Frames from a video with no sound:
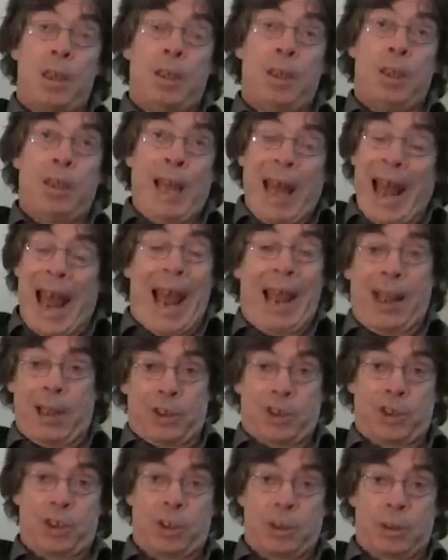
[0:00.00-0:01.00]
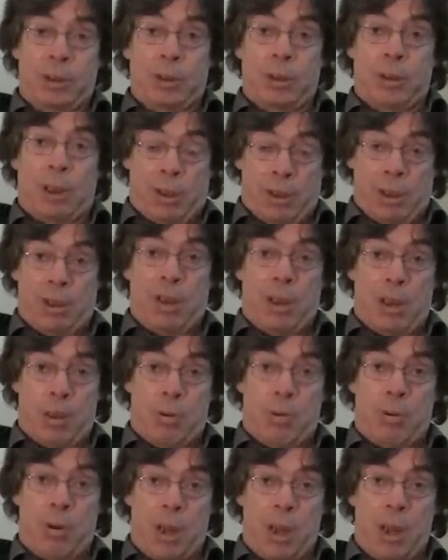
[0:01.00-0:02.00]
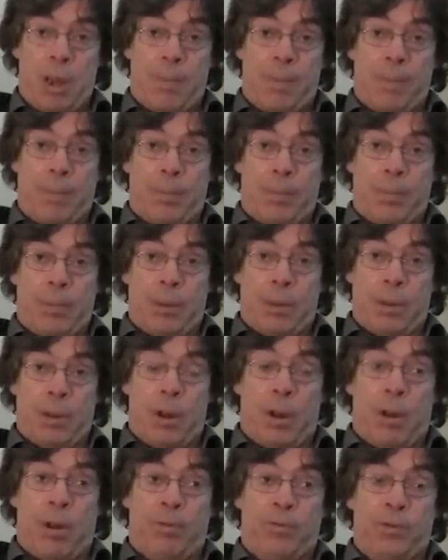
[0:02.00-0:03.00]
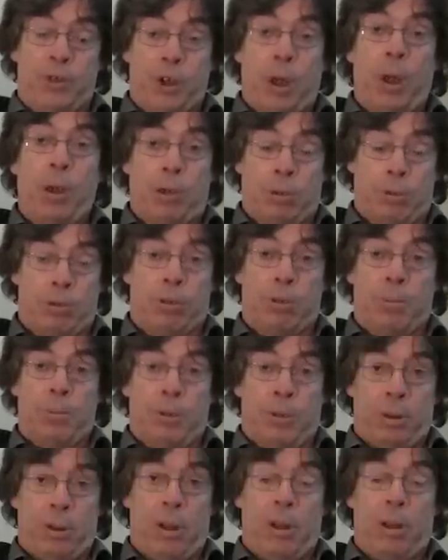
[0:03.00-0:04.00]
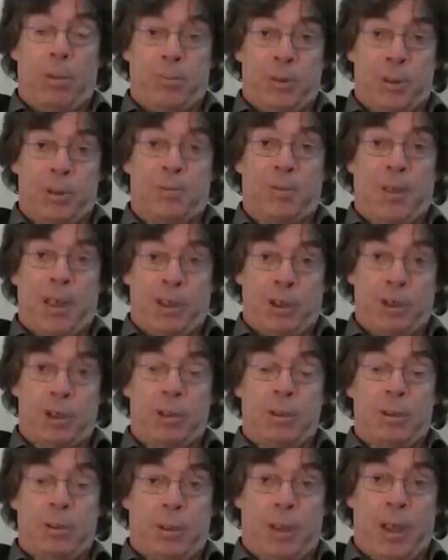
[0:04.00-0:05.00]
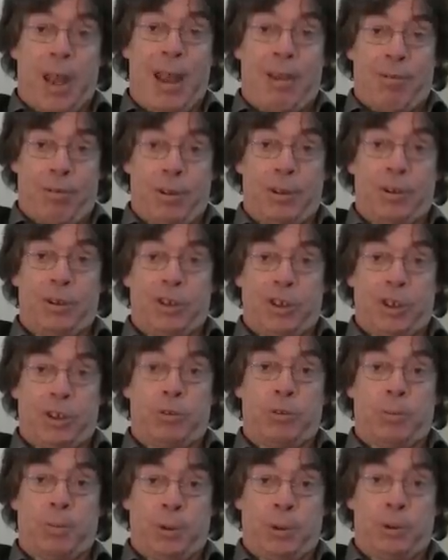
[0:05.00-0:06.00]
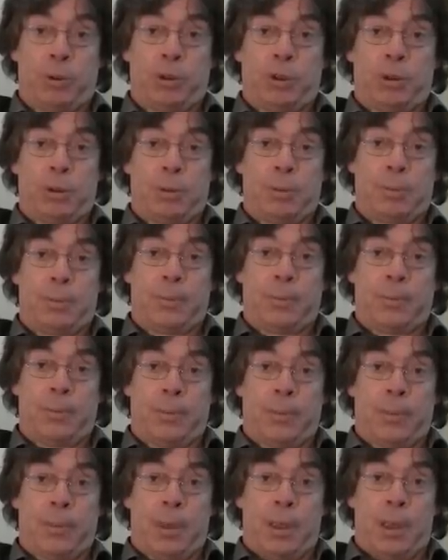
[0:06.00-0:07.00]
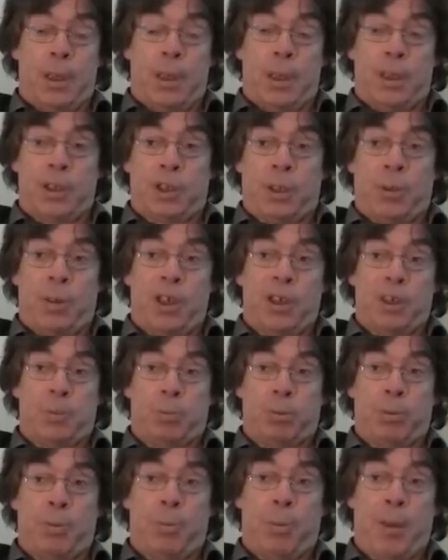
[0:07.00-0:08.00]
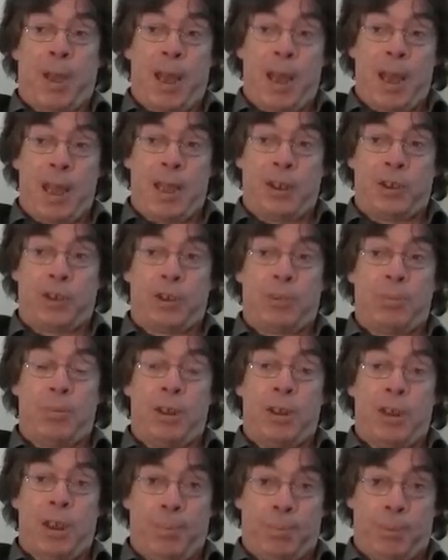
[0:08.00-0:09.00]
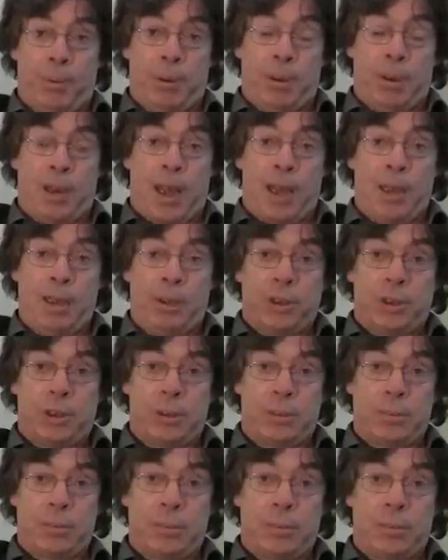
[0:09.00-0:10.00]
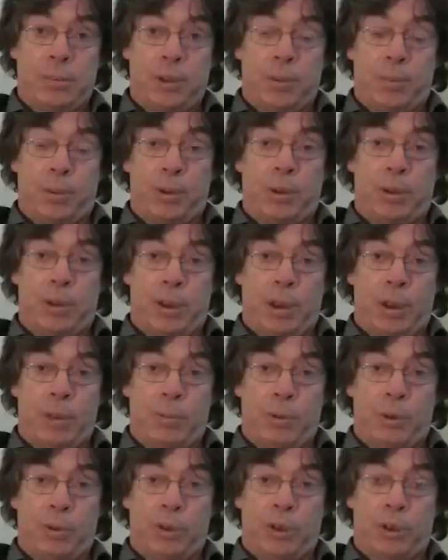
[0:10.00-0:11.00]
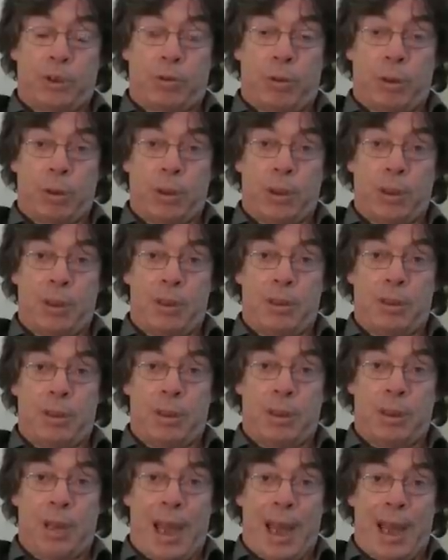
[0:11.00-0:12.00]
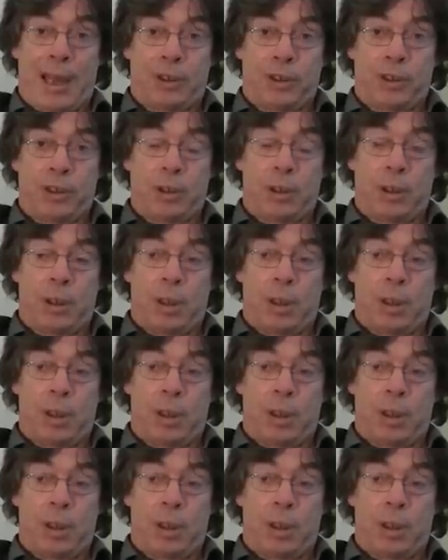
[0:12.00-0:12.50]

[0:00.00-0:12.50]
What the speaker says: lacks a theory of tolerable observational error distribution. So he's prepared to manipulate, to put it no more strongly than that,